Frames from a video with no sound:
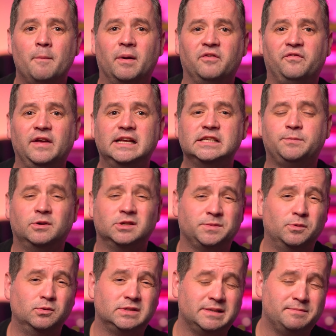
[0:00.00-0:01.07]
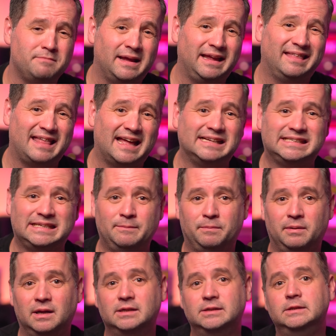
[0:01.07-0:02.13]
but I think it's possible to make that
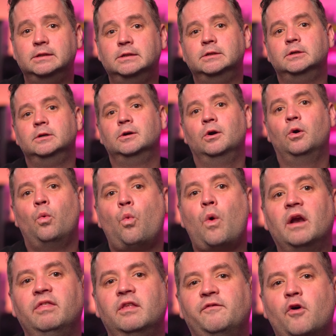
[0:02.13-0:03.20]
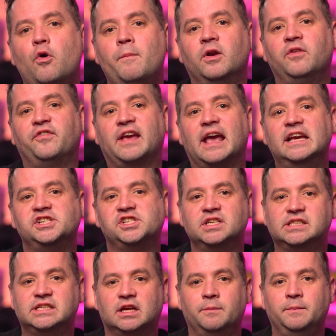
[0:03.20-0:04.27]
simpler. One of the vault
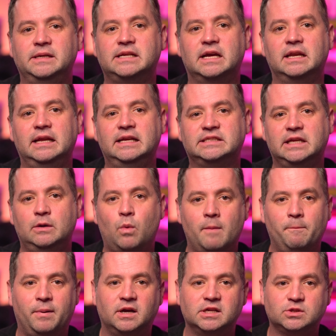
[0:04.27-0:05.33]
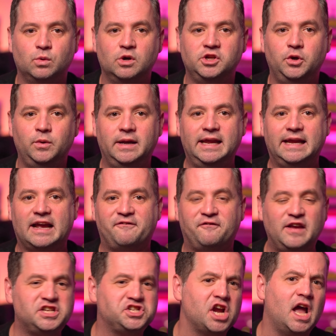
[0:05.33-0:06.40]
modifications that can be done is the 1Password unique
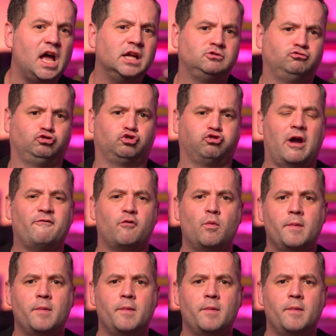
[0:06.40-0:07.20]
feature, Travel